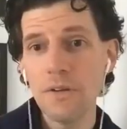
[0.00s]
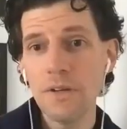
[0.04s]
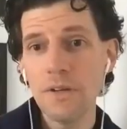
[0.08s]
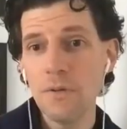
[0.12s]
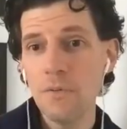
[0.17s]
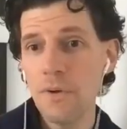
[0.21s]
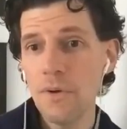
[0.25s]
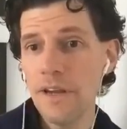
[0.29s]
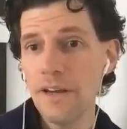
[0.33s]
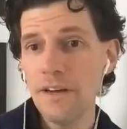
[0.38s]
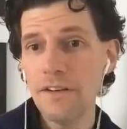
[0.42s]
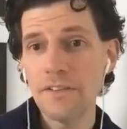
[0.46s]

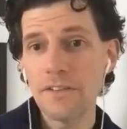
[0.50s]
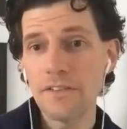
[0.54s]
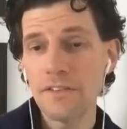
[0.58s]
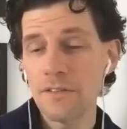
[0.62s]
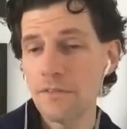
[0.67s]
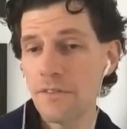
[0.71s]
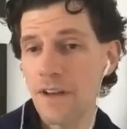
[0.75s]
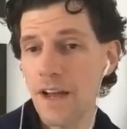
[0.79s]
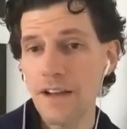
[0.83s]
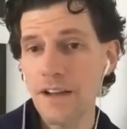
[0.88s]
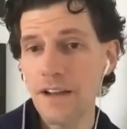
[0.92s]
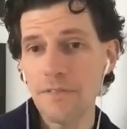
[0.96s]
way to
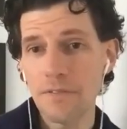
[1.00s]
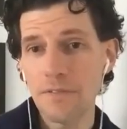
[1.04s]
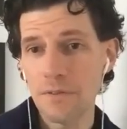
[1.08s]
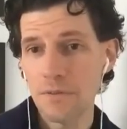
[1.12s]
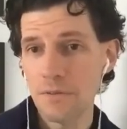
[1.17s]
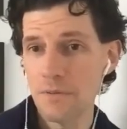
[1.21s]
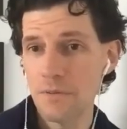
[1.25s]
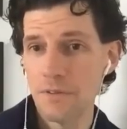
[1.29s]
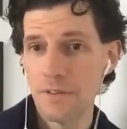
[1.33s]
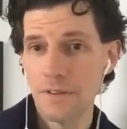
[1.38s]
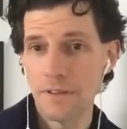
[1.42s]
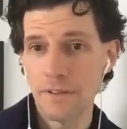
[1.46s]
survive
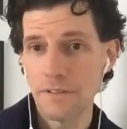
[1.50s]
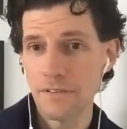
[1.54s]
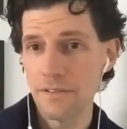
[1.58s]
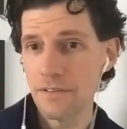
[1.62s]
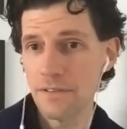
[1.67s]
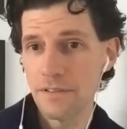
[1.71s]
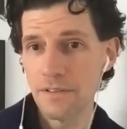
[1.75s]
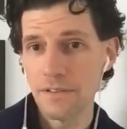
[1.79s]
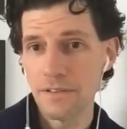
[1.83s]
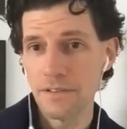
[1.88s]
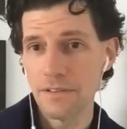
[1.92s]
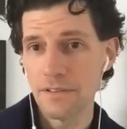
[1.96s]
through
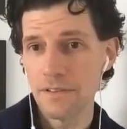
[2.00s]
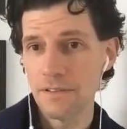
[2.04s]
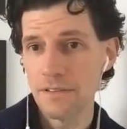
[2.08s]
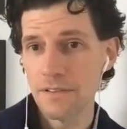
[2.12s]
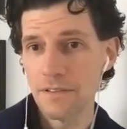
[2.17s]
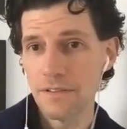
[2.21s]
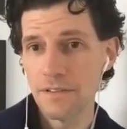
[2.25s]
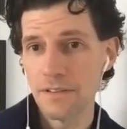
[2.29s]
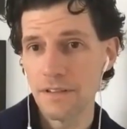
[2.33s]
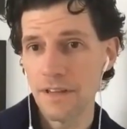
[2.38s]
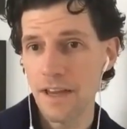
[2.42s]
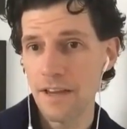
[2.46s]
this,
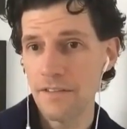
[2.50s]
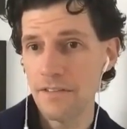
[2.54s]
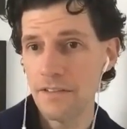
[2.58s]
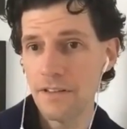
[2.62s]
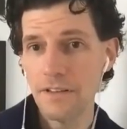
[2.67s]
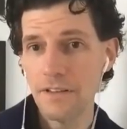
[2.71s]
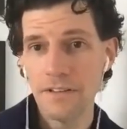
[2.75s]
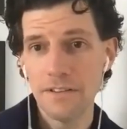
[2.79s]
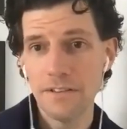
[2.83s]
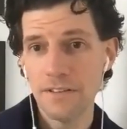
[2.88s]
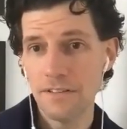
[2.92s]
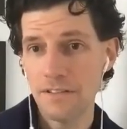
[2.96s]
Kevin,
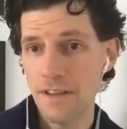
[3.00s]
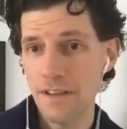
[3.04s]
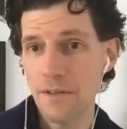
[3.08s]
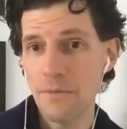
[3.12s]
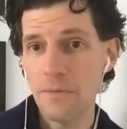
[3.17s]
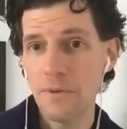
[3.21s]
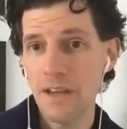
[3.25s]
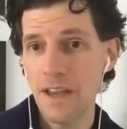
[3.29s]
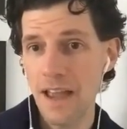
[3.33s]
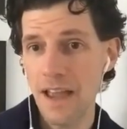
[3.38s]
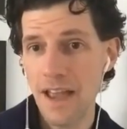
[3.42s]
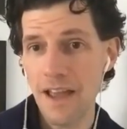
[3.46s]
is to say
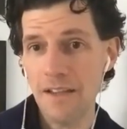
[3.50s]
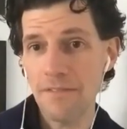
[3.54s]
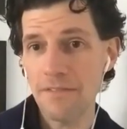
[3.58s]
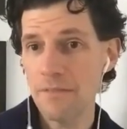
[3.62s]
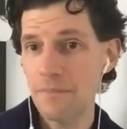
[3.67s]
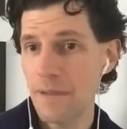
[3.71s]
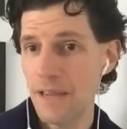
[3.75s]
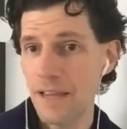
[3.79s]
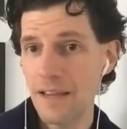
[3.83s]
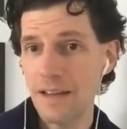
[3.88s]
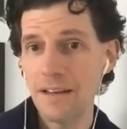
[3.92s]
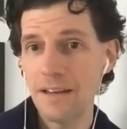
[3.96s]
we have to
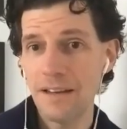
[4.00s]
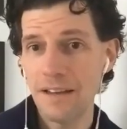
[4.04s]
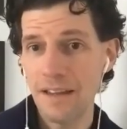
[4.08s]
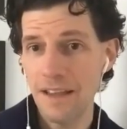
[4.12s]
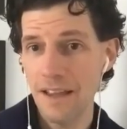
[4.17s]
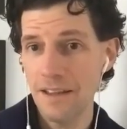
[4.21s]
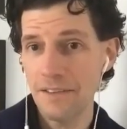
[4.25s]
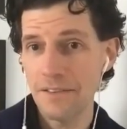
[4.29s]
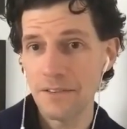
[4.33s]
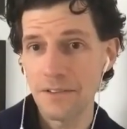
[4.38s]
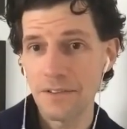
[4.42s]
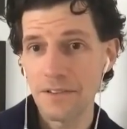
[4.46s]
band
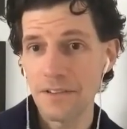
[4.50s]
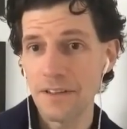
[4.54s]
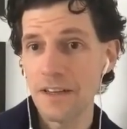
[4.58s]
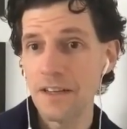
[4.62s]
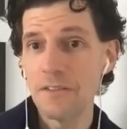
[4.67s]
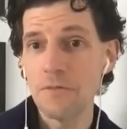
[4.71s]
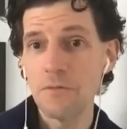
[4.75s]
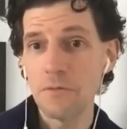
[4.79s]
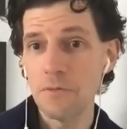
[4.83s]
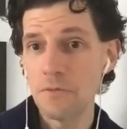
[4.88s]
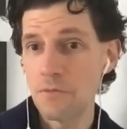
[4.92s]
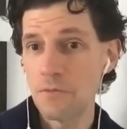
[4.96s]
together
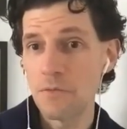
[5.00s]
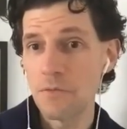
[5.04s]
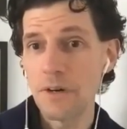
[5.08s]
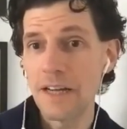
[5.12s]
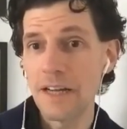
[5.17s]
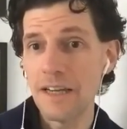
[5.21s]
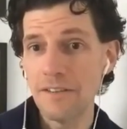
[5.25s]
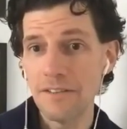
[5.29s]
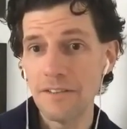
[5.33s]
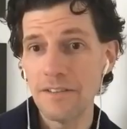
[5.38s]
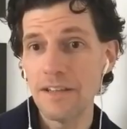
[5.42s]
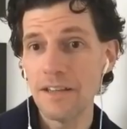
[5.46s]
and
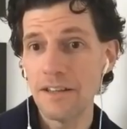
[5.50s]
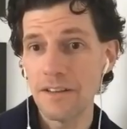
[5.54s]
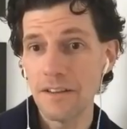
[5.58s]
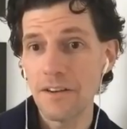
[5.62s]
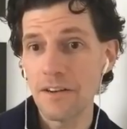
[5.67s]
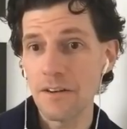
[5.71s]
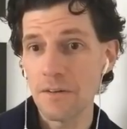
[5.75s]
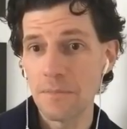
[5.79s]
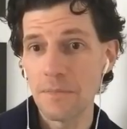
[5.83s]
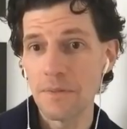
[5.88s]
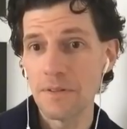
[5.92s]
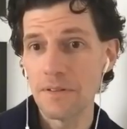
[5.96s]
raise the
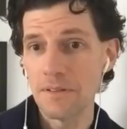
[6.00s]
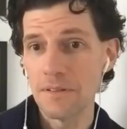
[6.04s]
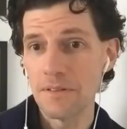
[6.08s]
alarm.